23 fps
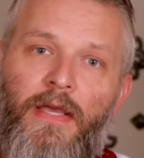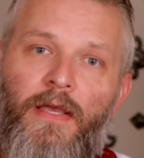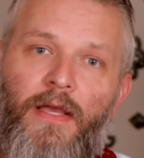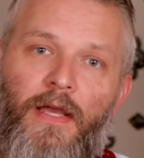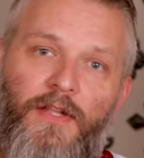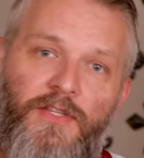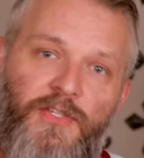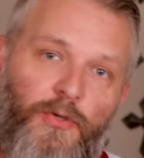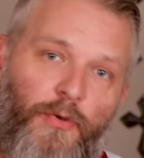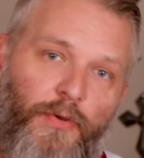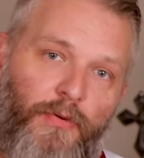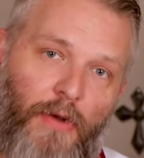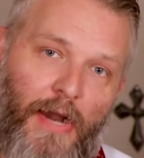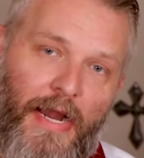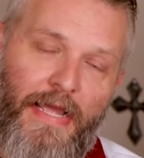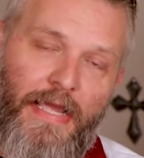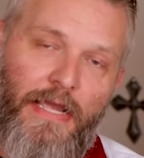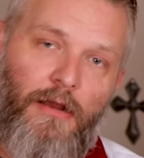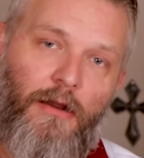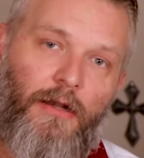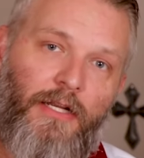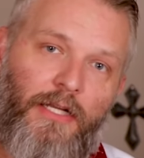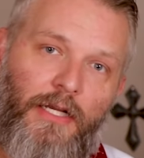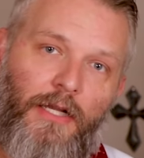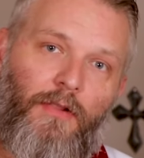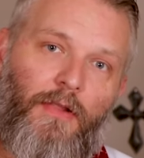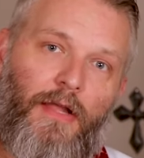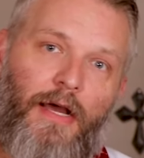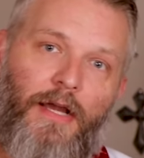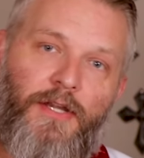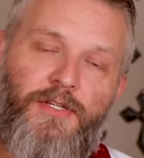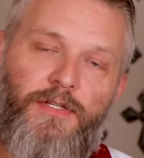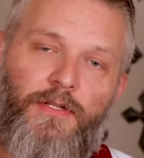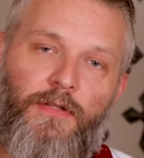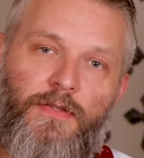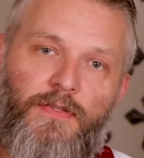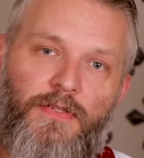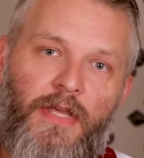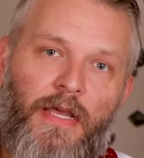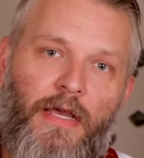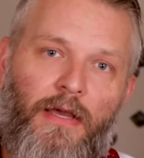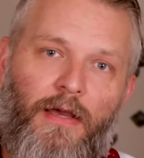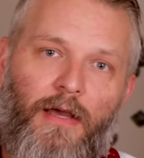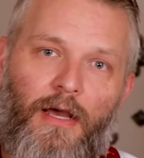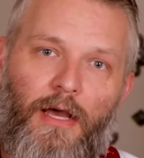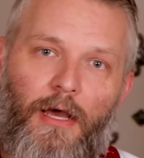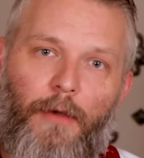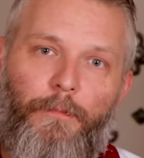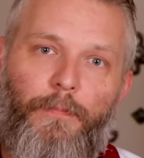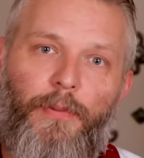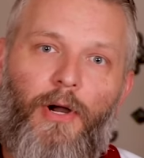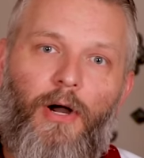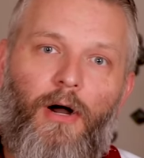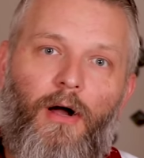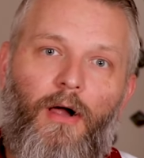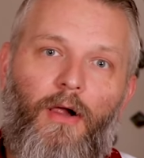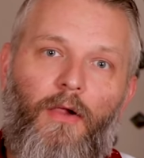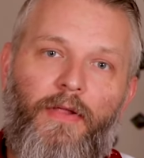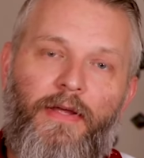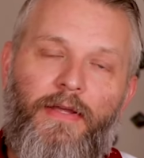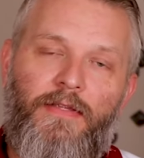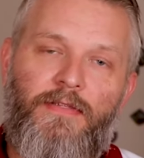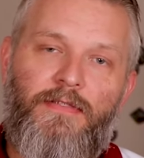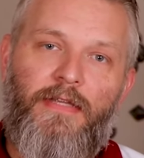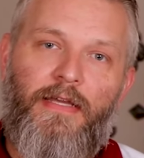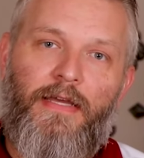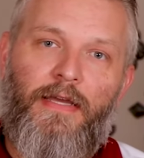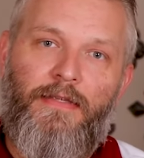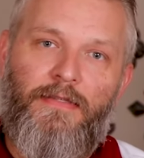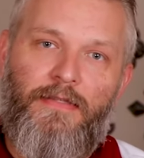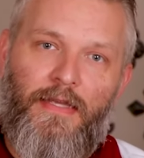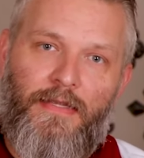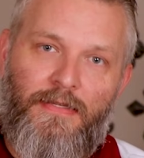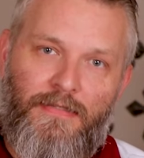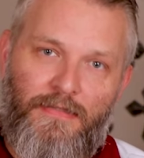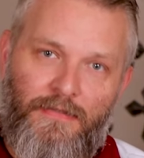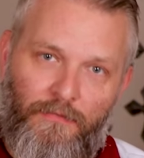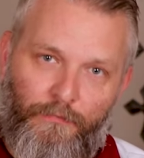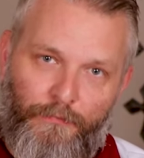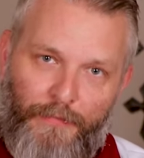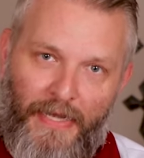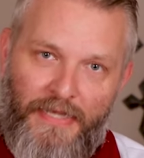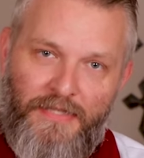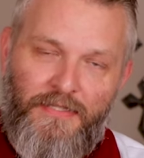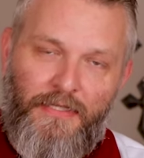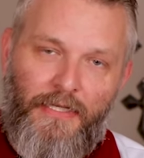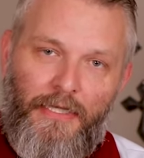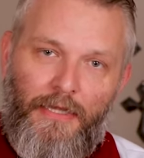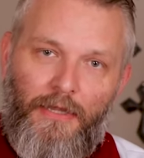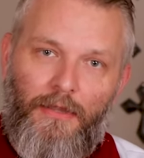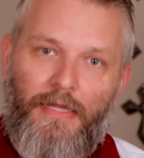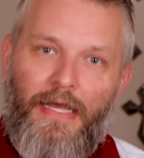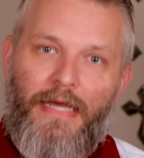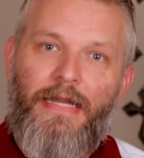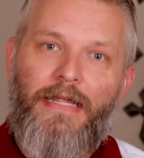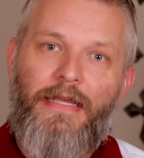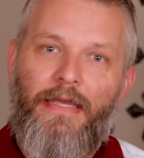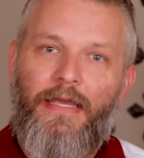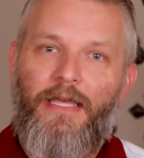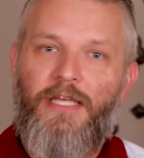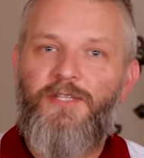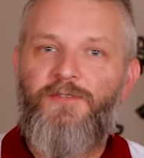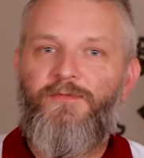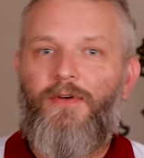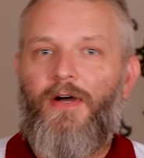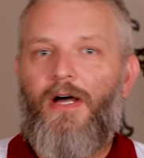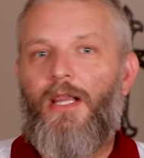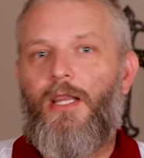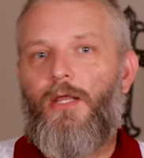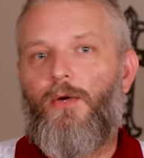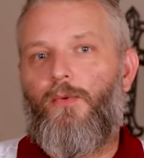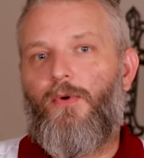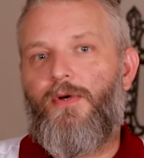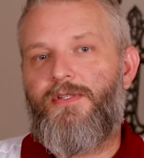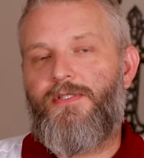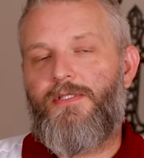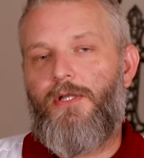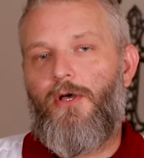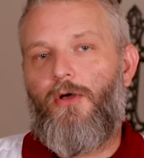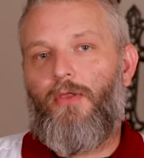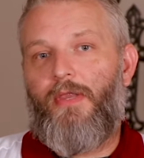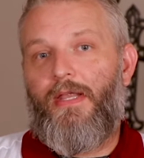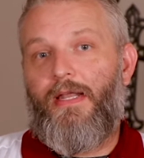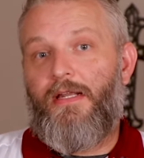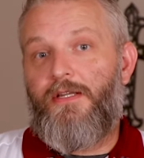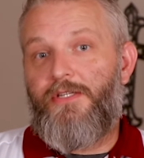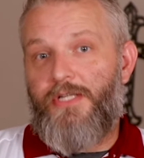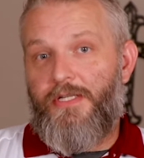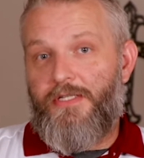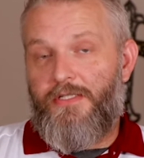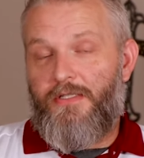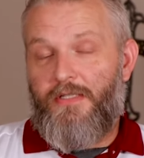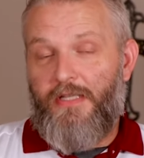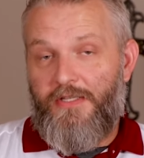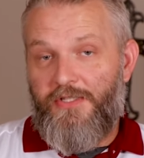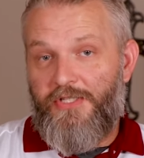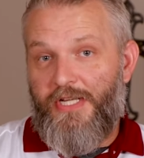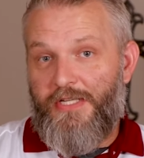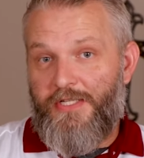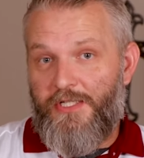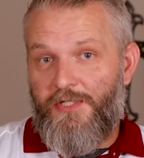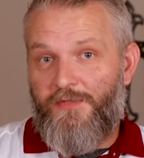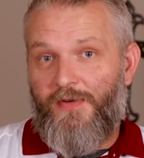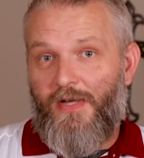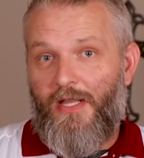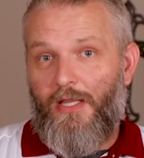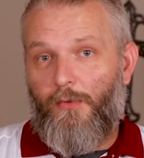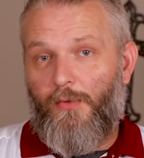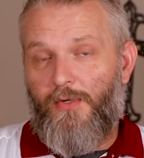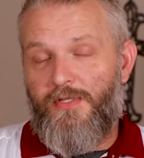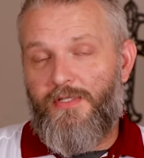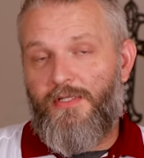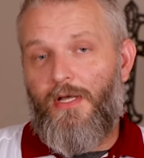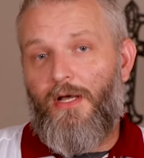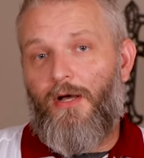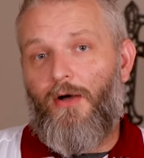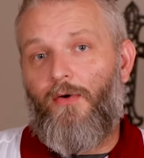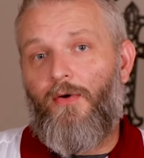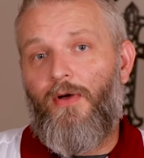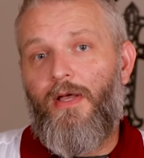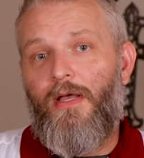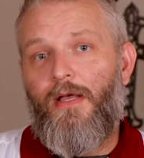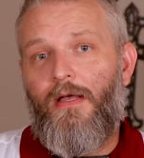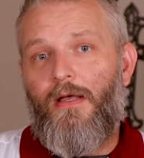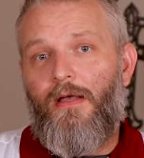And so right here in Colossians, Paul is basically letting his followers know, letting these Jesus followers know